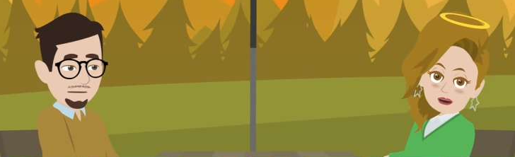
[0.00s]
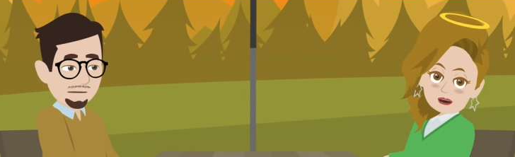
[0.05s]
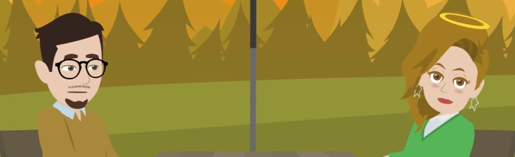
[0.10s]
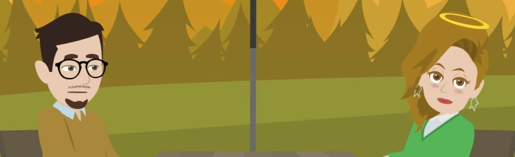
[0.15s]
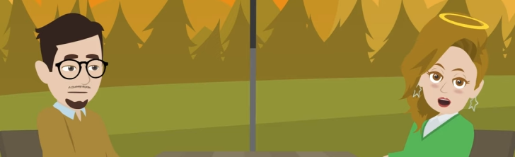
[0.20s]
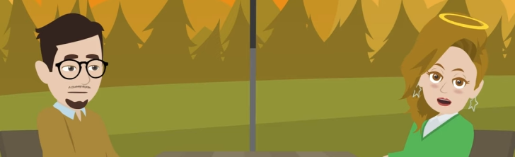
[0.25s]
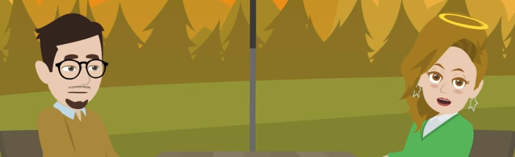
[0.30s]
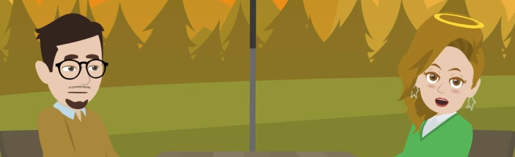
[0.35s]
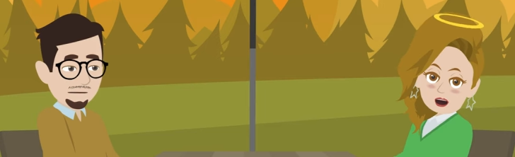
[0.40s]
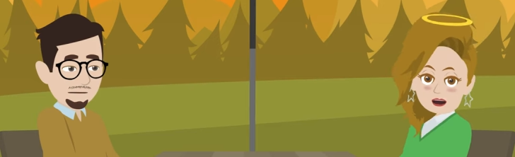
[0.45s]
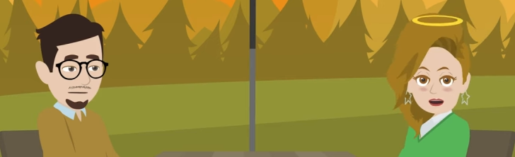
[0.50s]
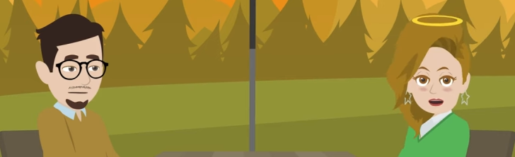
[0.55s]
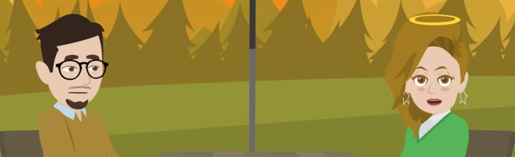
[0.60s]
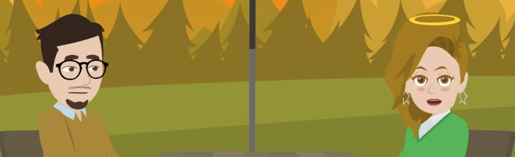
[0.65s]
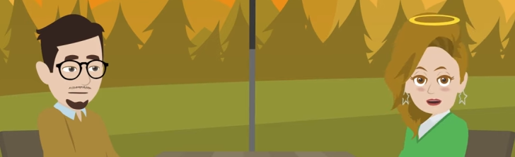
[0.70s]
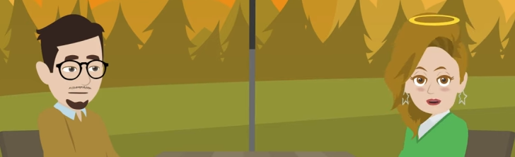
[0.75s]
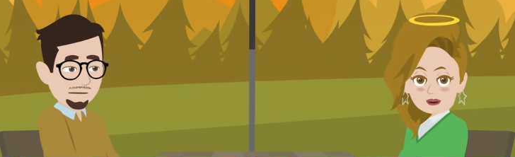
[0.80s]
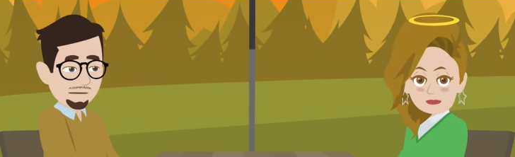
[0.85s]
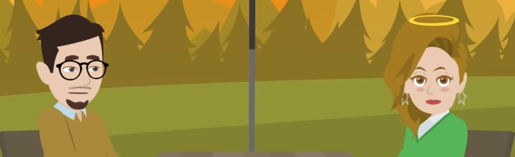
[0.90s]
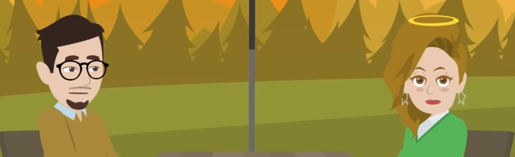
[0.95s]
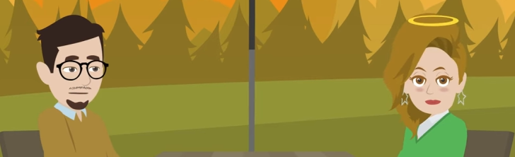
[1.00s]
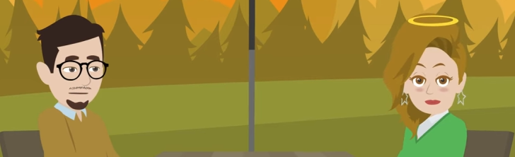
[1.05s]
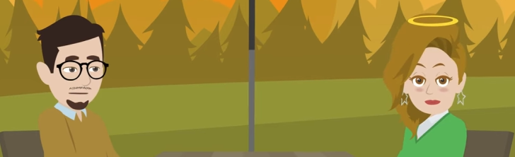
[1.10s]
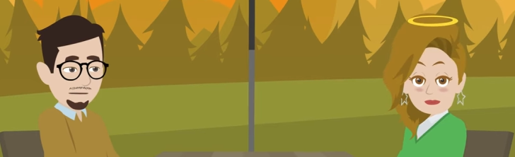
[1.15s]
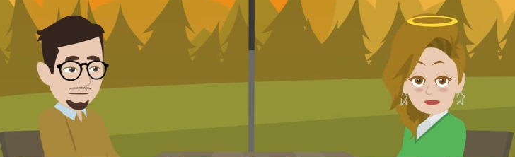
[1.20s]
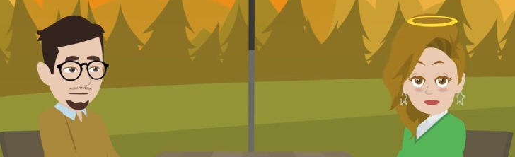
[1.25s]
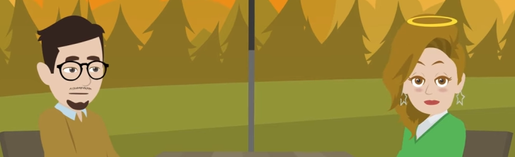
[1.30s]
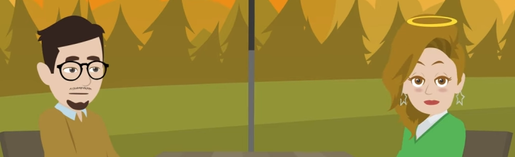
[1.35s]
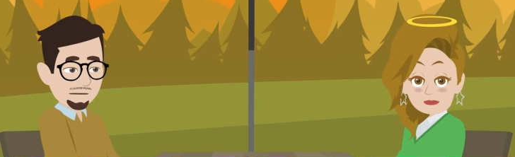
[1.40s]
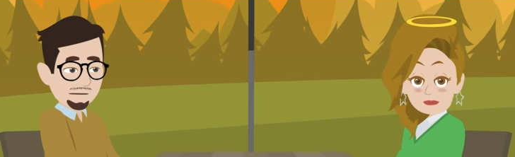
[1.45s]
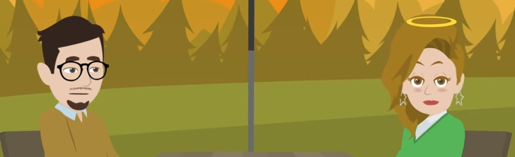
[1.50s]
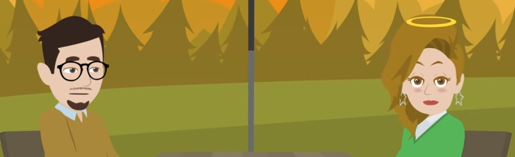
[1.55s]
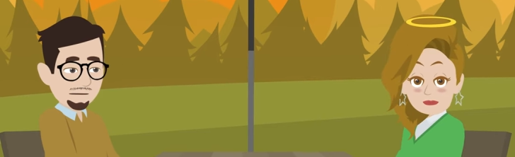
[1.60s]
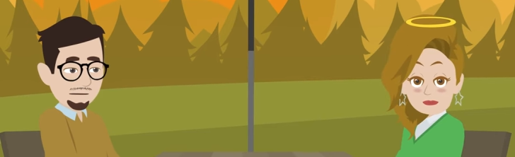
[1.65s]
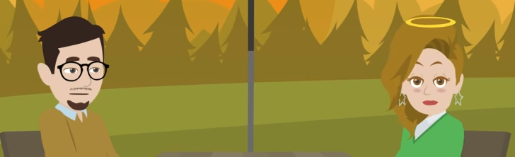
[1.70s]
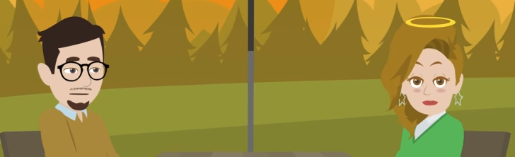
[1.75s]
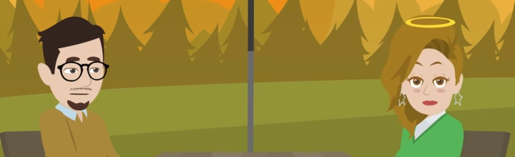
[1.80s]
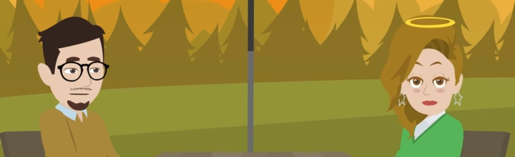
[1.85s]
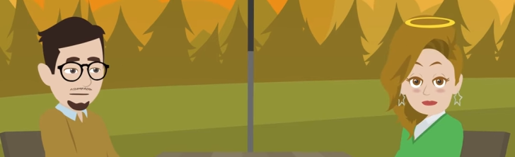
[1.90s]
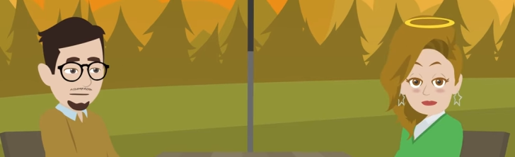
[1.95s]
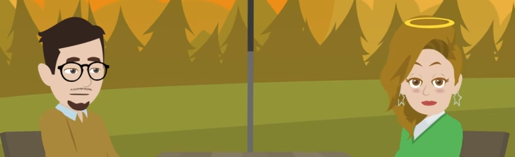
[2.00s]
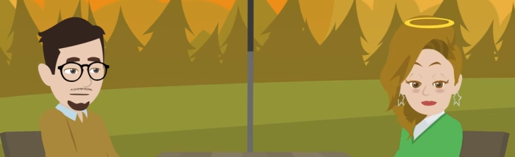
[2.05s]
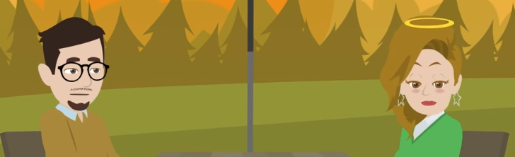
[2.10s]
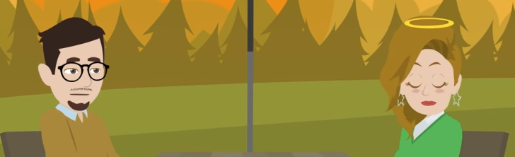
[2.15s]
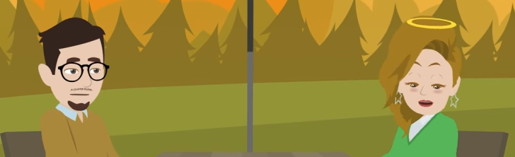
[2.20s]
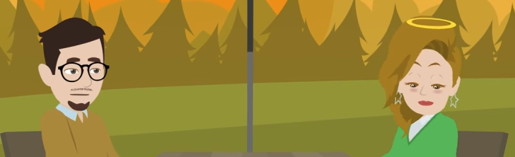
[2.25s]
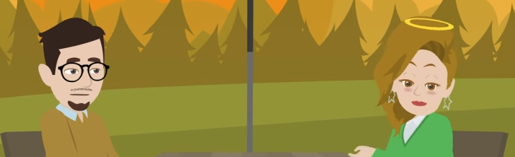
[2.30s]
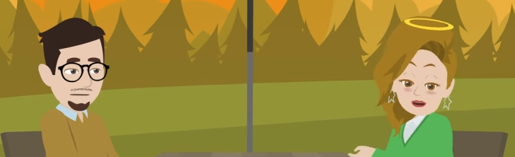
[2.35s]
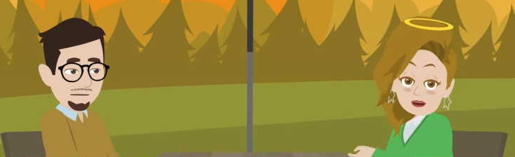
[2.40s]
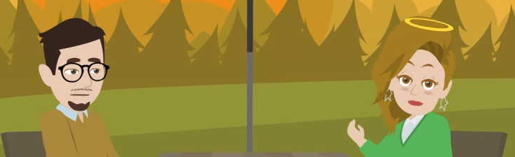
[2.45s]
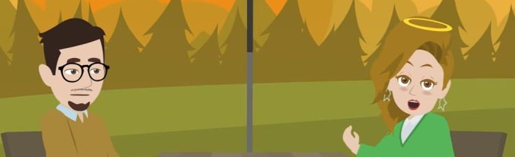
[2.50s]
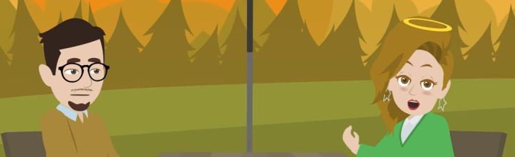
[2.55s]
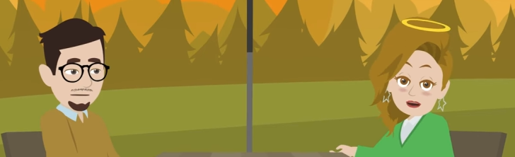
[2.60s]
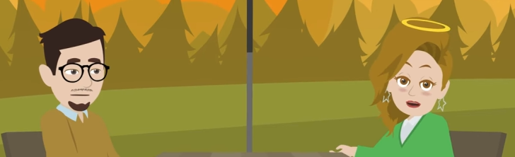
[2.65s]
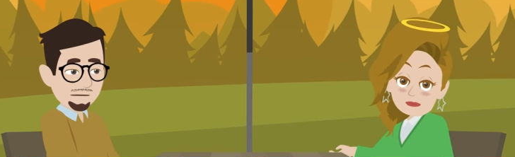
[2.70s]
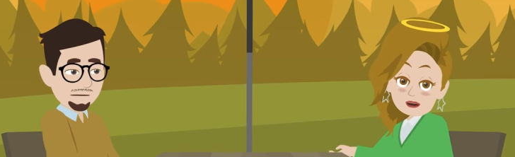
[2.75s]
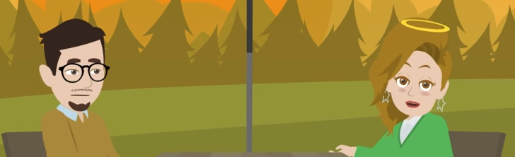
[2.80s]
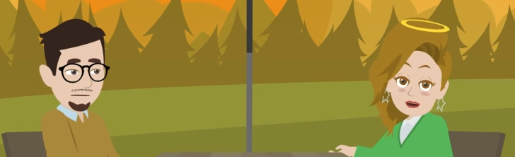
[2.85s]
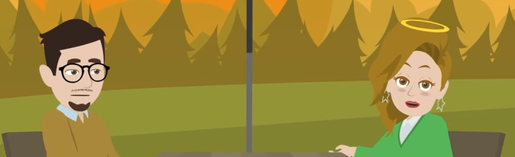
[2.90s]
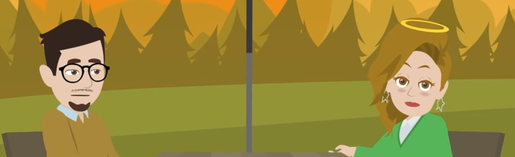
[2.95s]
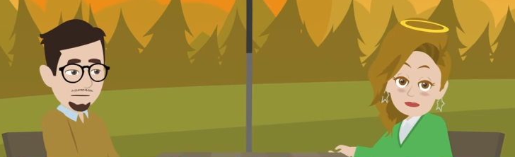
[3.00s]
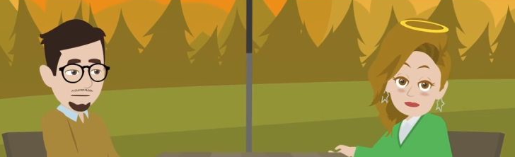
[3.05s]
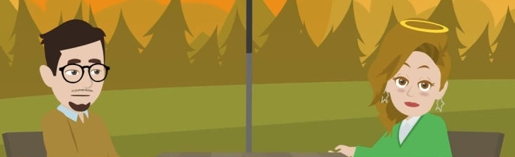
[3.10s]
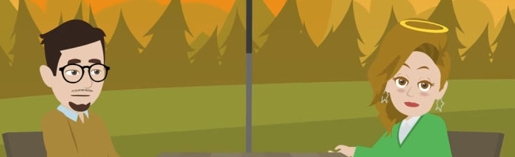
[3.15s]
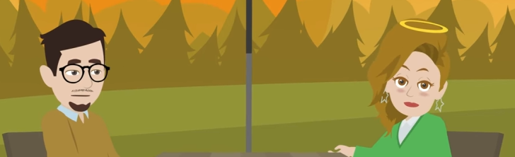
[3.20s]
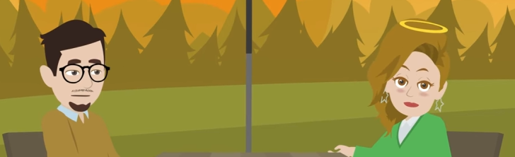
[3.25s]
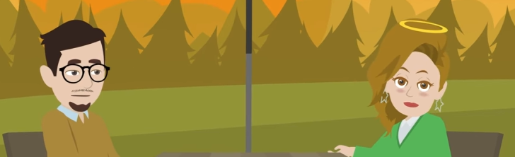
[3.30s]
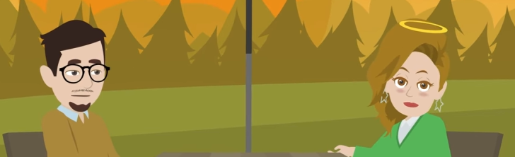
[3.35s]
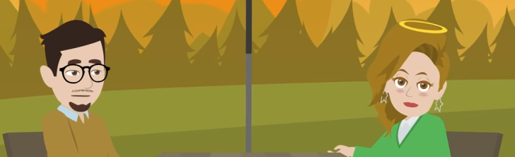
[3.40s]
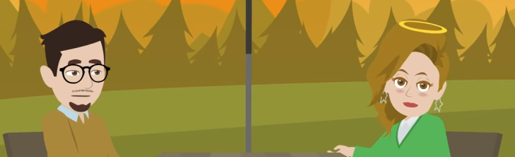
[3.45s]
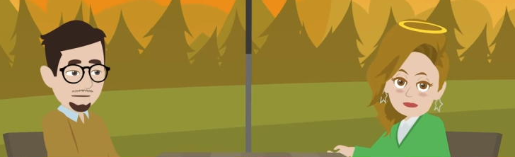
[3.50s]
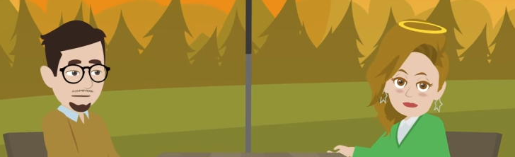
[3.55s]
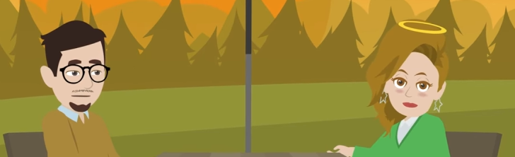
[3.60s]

Speaker 1: with who you are, oh, there's never enough.